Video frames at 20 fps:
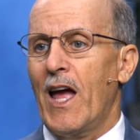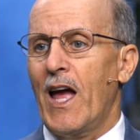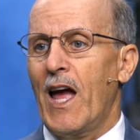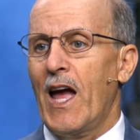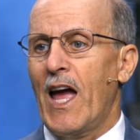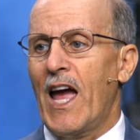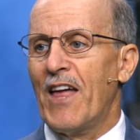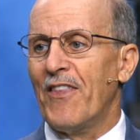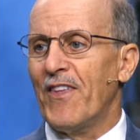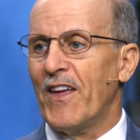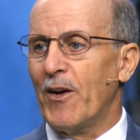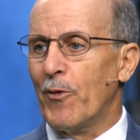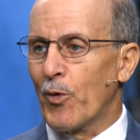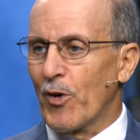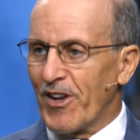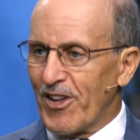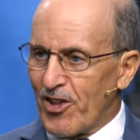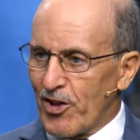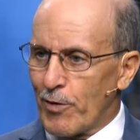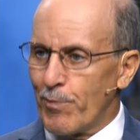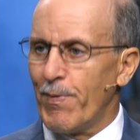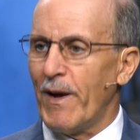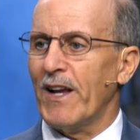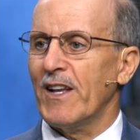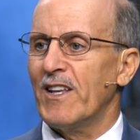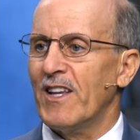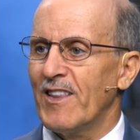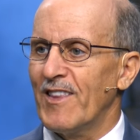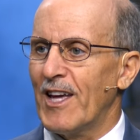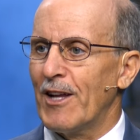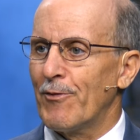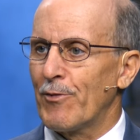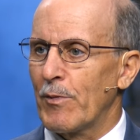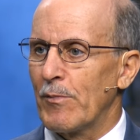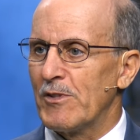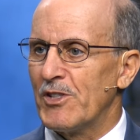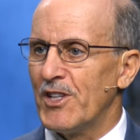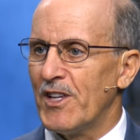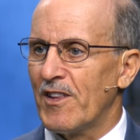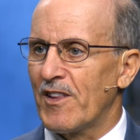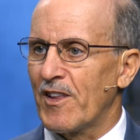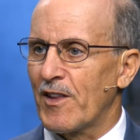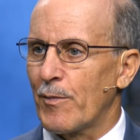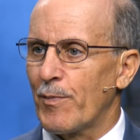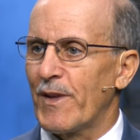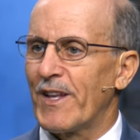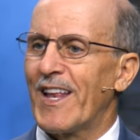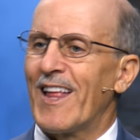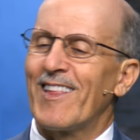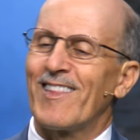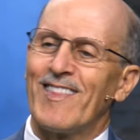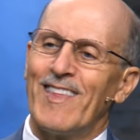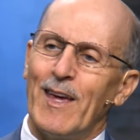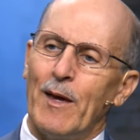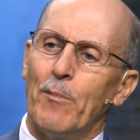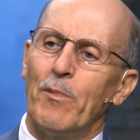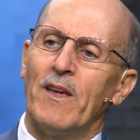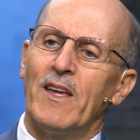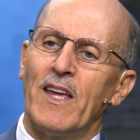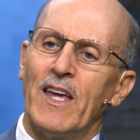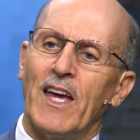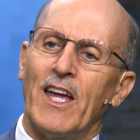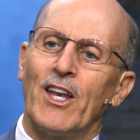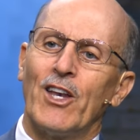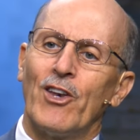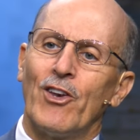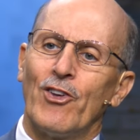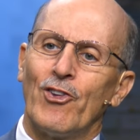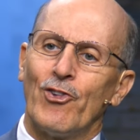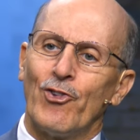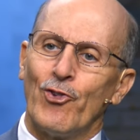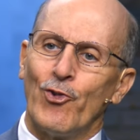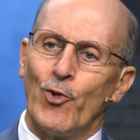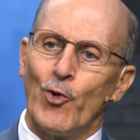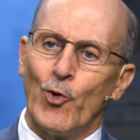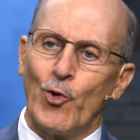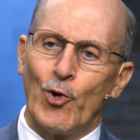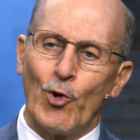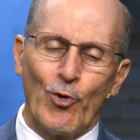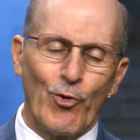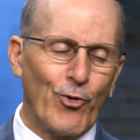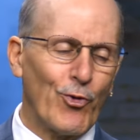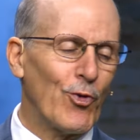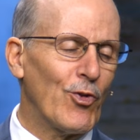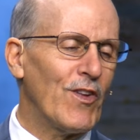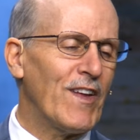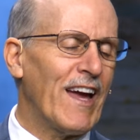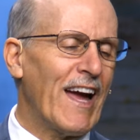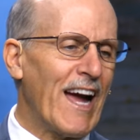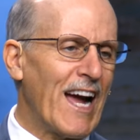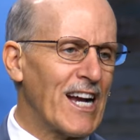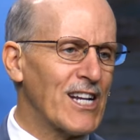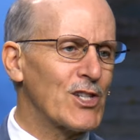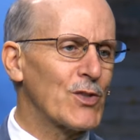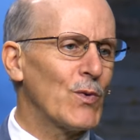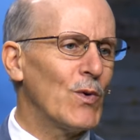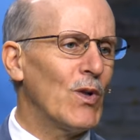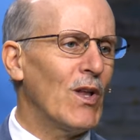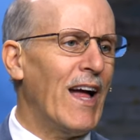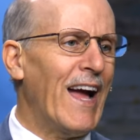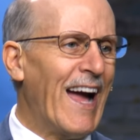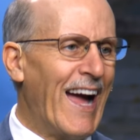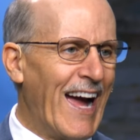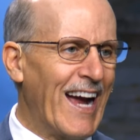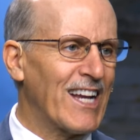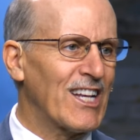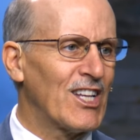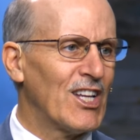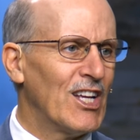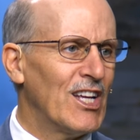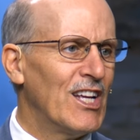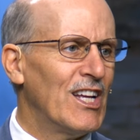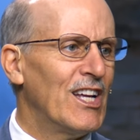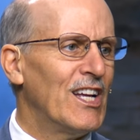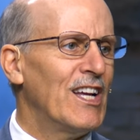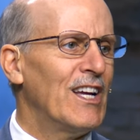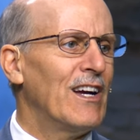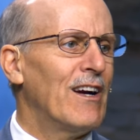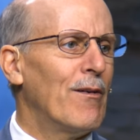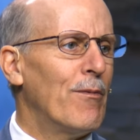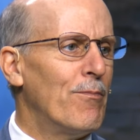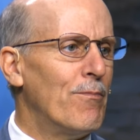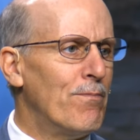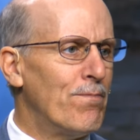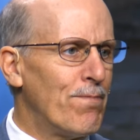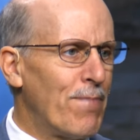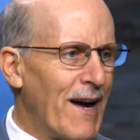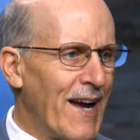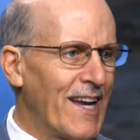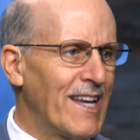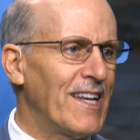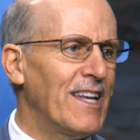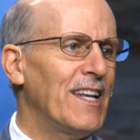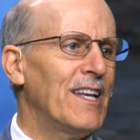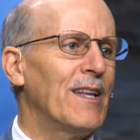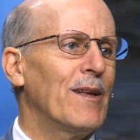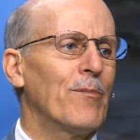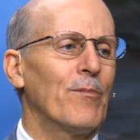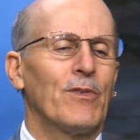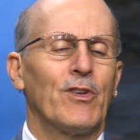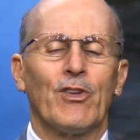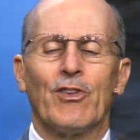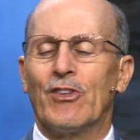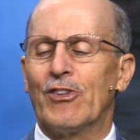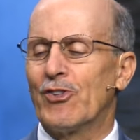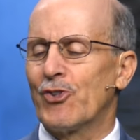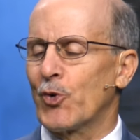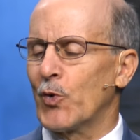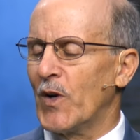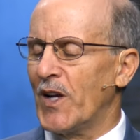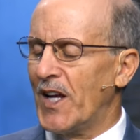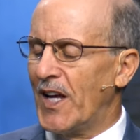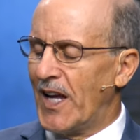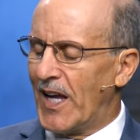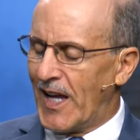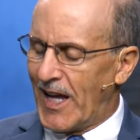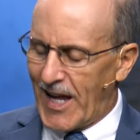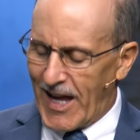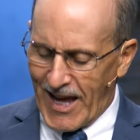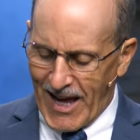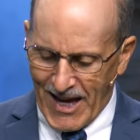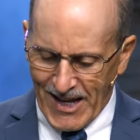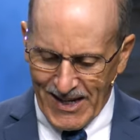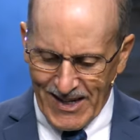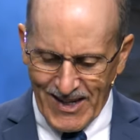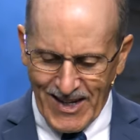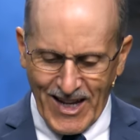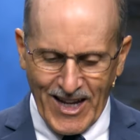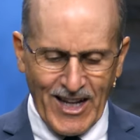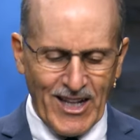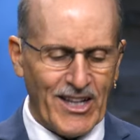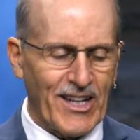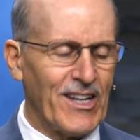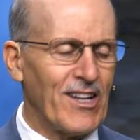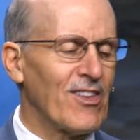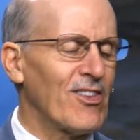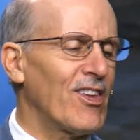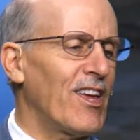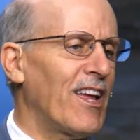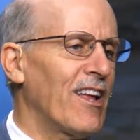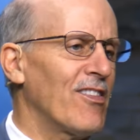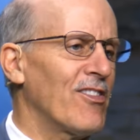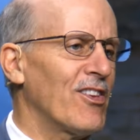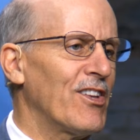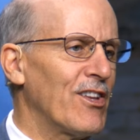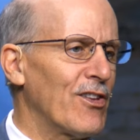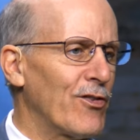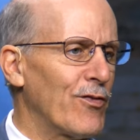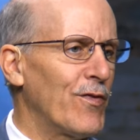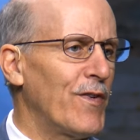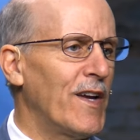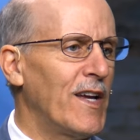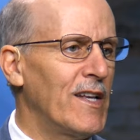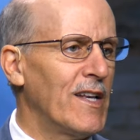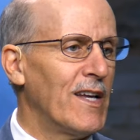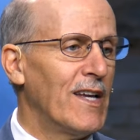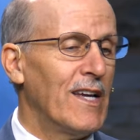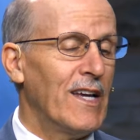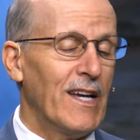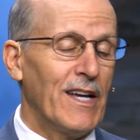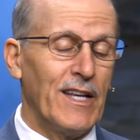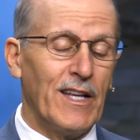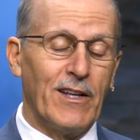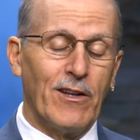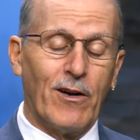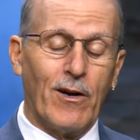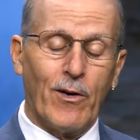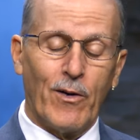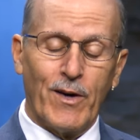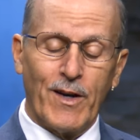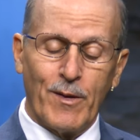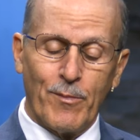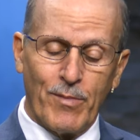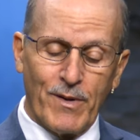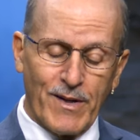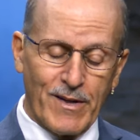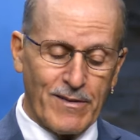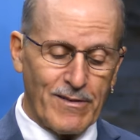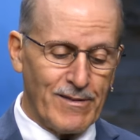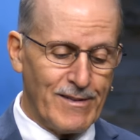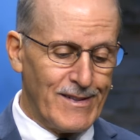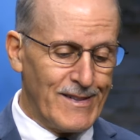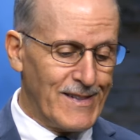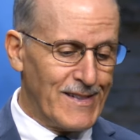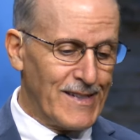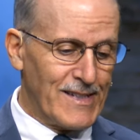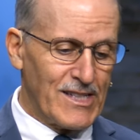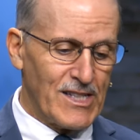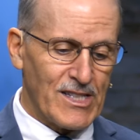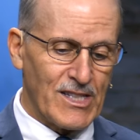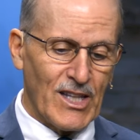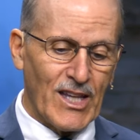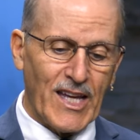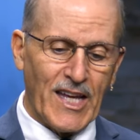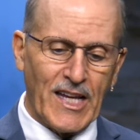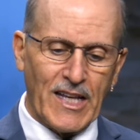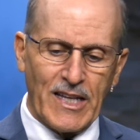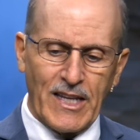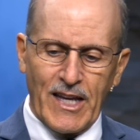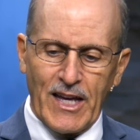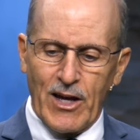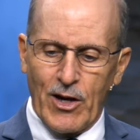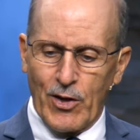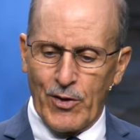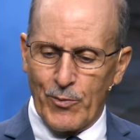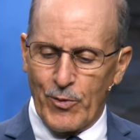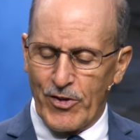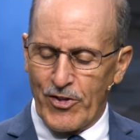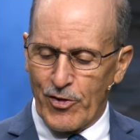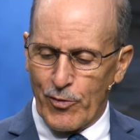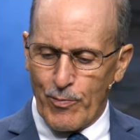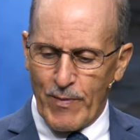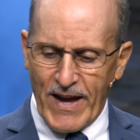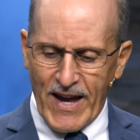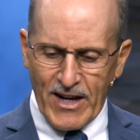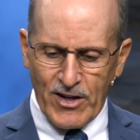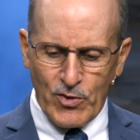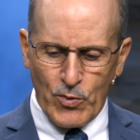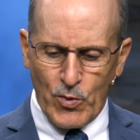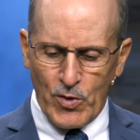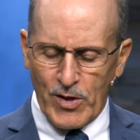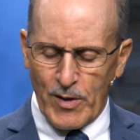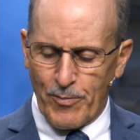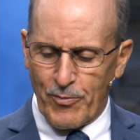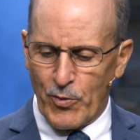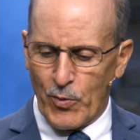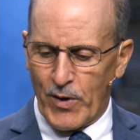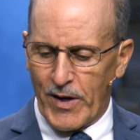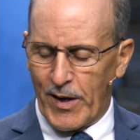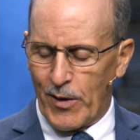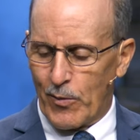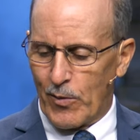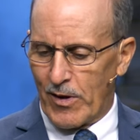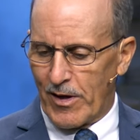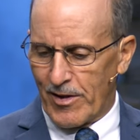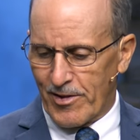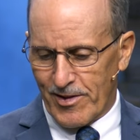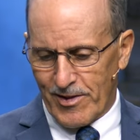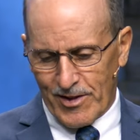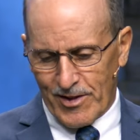And they were expecting that from Jesus. But as they began to go through the actual act of binding him to the tree and nailing his hands and his feet, and he'd already been just laying down with his back torn up the way it was and the